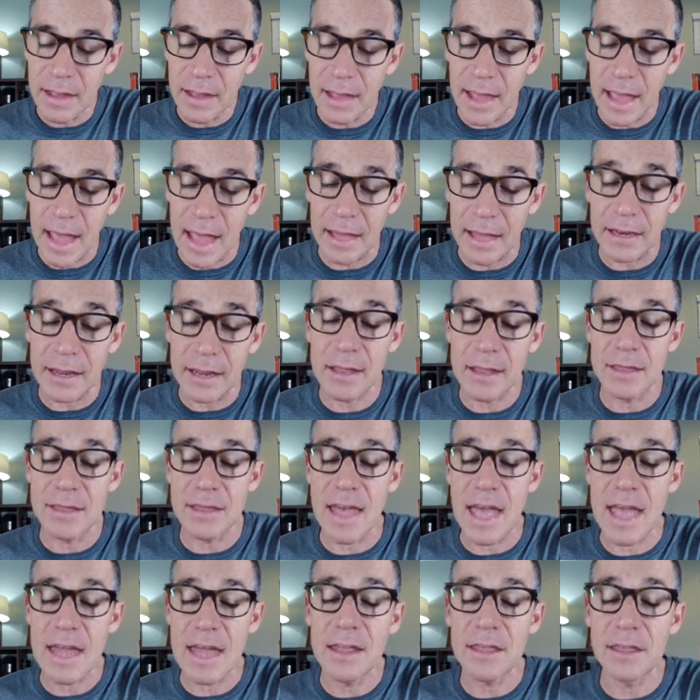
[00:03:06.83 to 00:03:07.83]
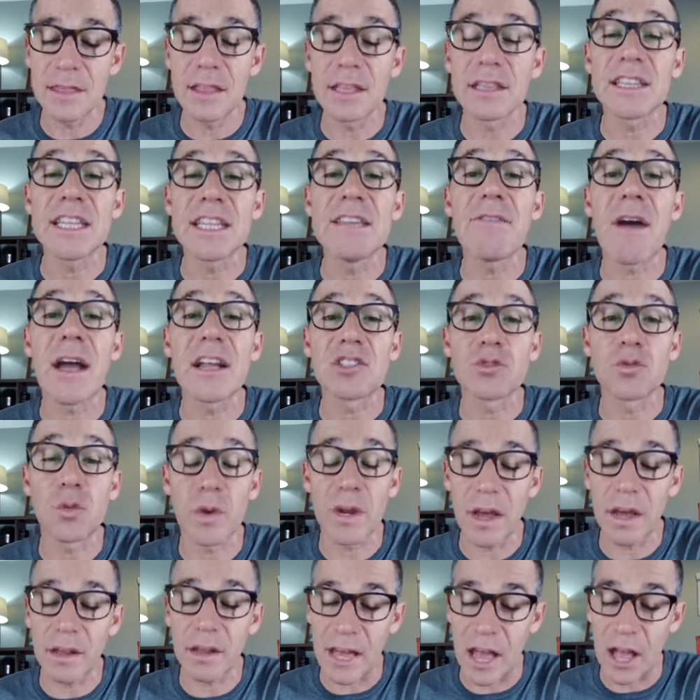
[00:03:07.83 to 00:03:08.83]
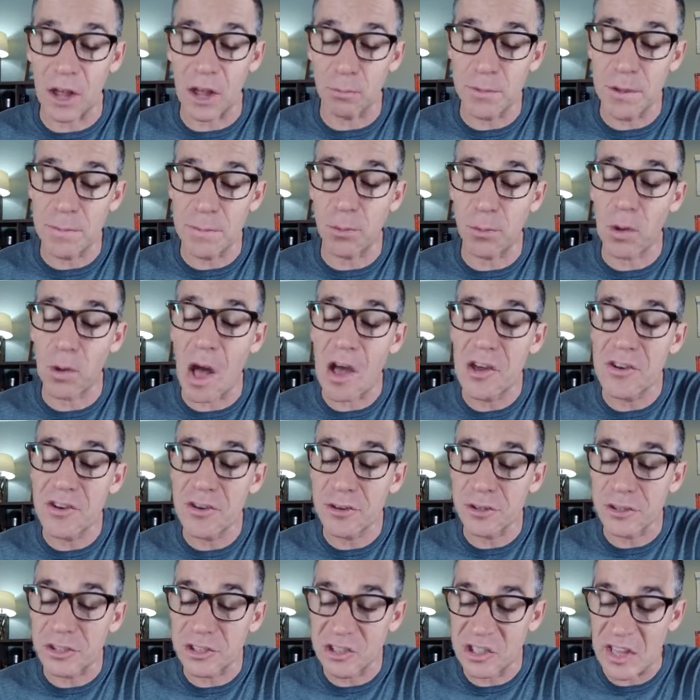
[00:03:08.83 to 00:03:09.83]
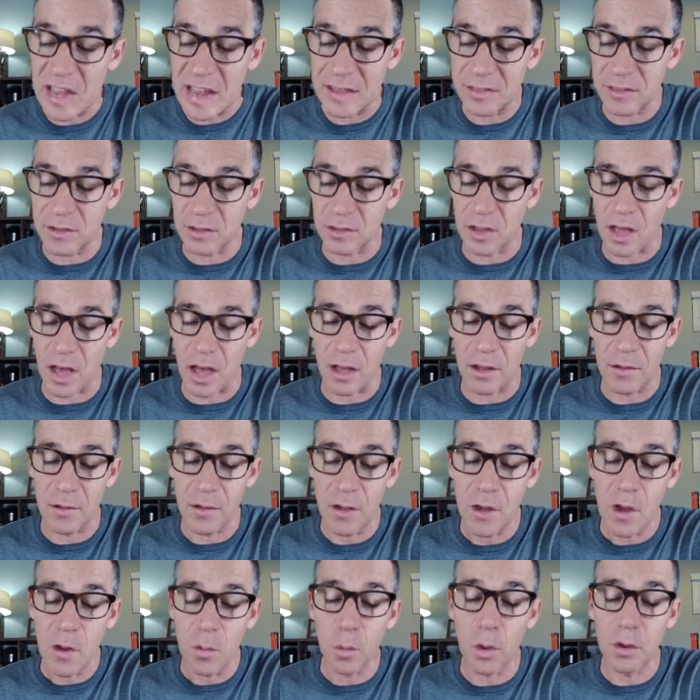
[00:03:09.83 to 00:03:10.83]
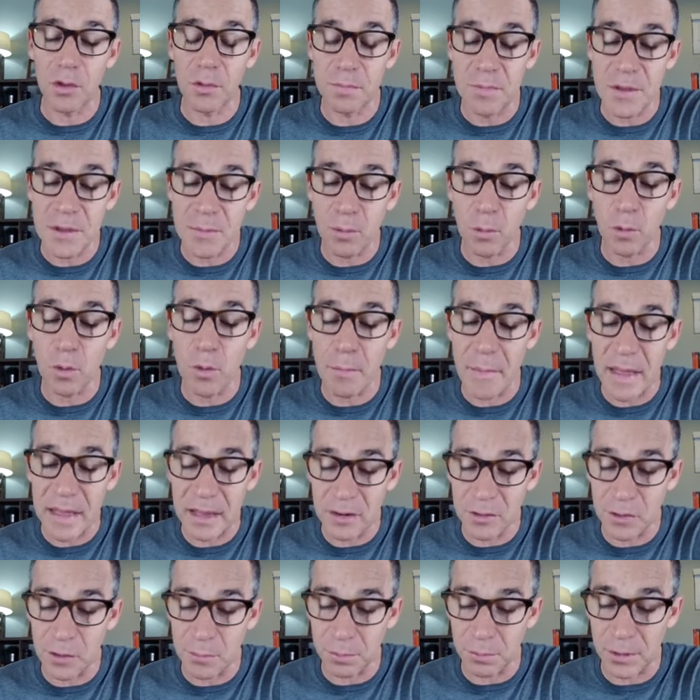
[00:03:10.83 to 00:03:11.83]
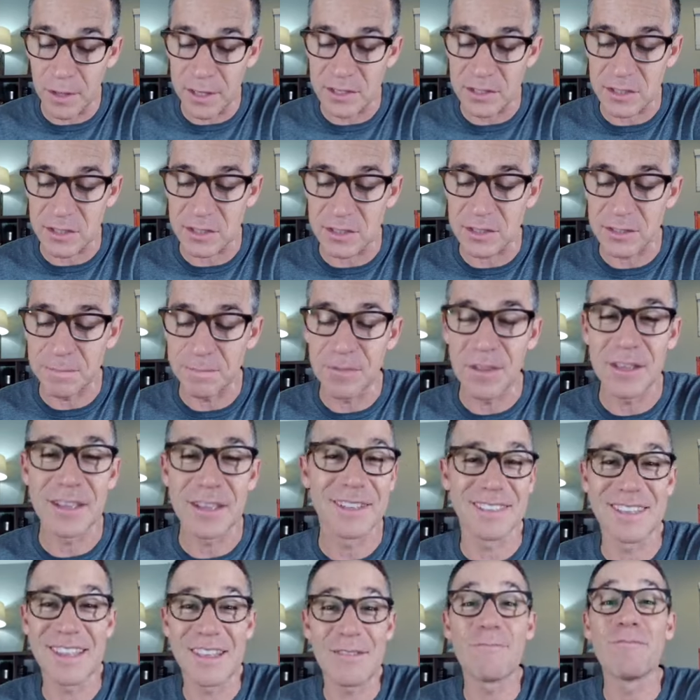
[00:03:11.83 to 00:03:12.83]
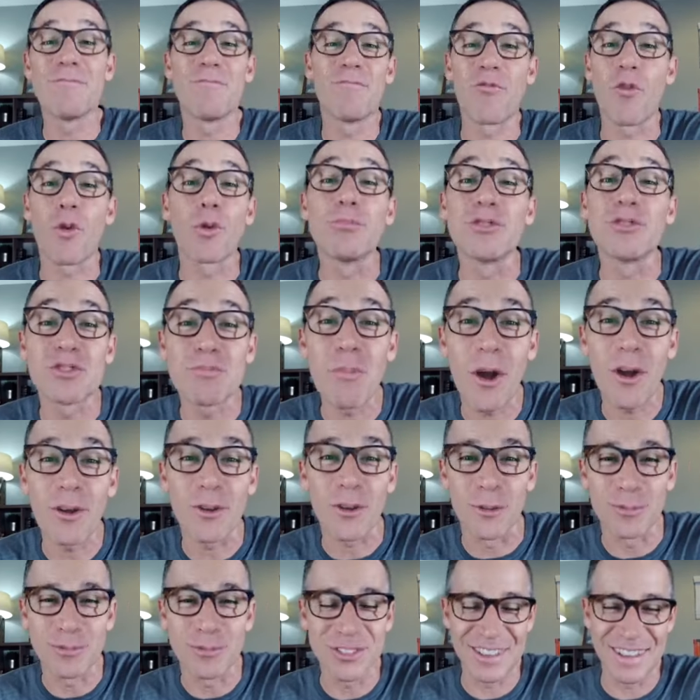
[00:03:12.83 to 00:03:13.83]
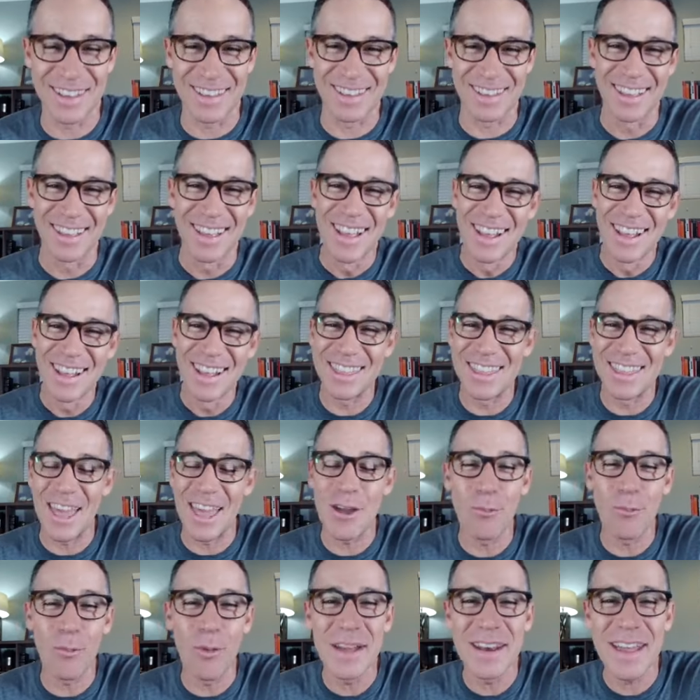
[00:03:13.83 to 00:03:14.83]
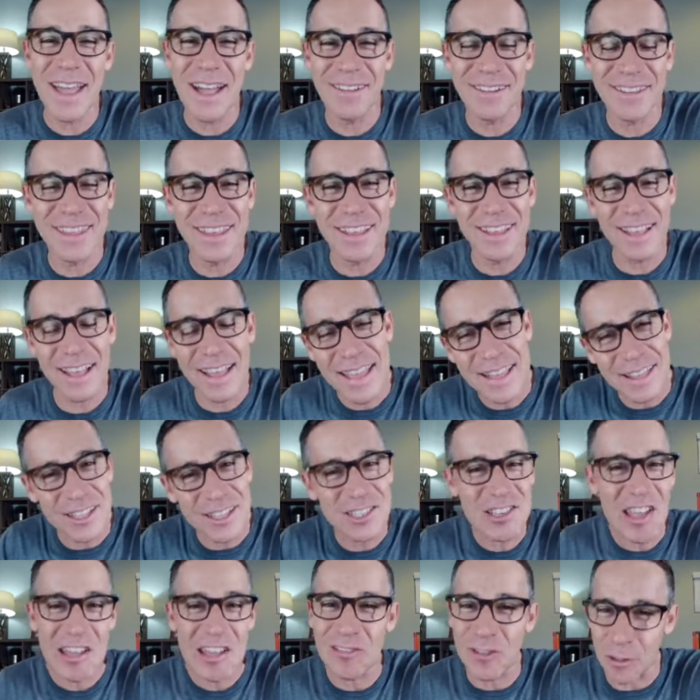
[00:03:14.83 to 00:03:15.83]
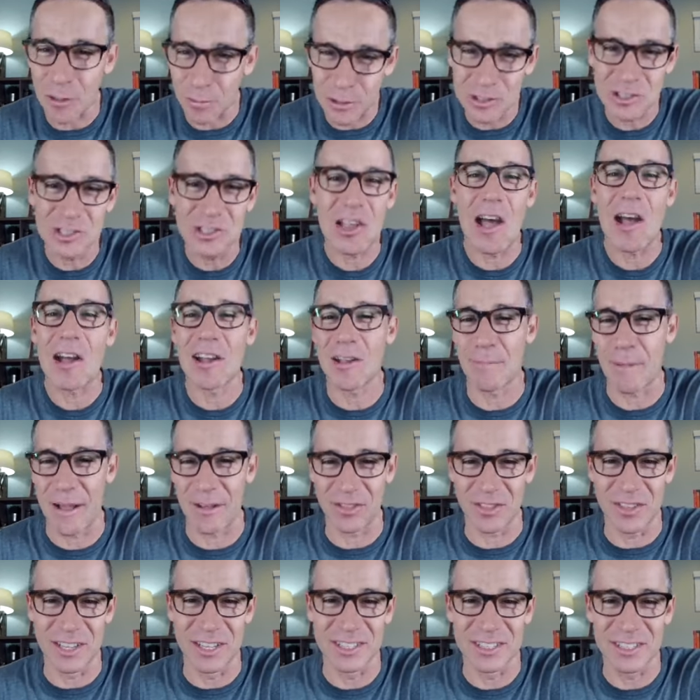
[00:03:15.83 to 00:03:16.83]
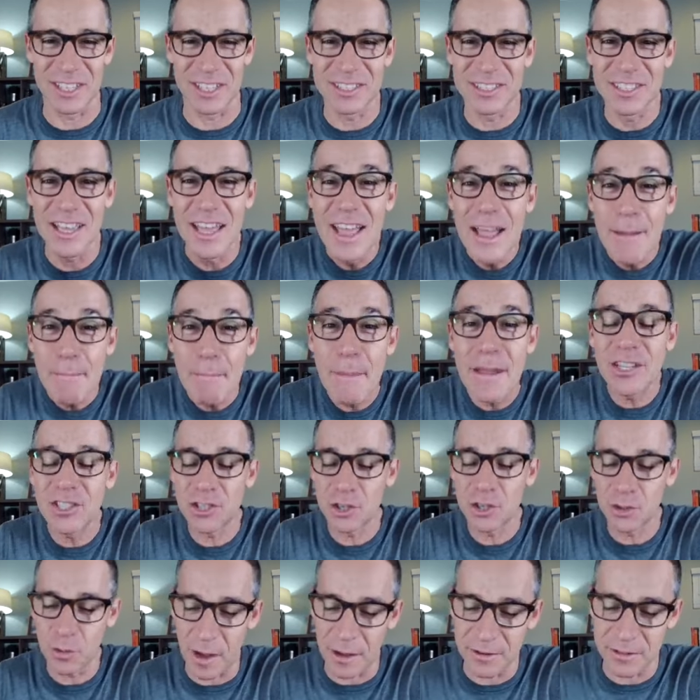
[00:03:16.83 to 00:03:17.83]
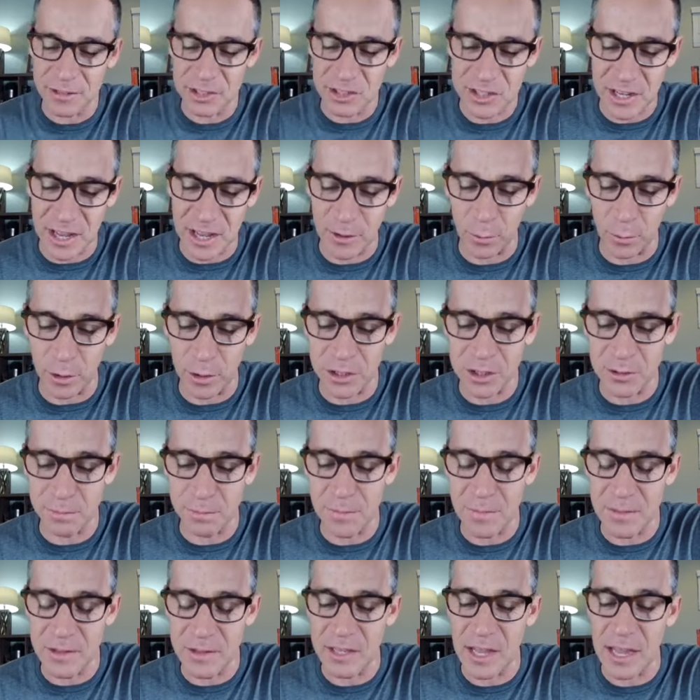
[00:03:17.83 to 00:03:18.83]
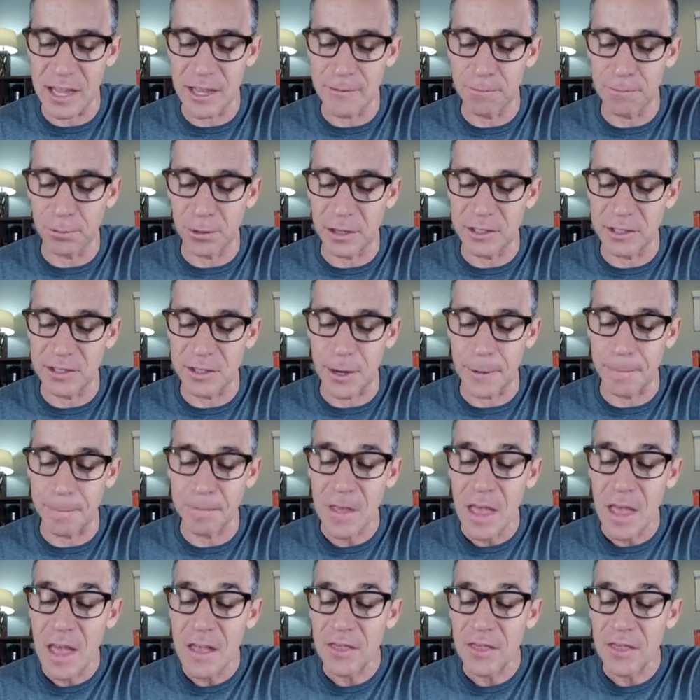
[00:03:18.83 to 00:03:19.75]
And then the Levites went out and helped people understand the law while the people remained in their places. They formed small groups. And they went out and they, hey, let's huddle up. Let's talk about this. Let's make sure you understand what is taking place there.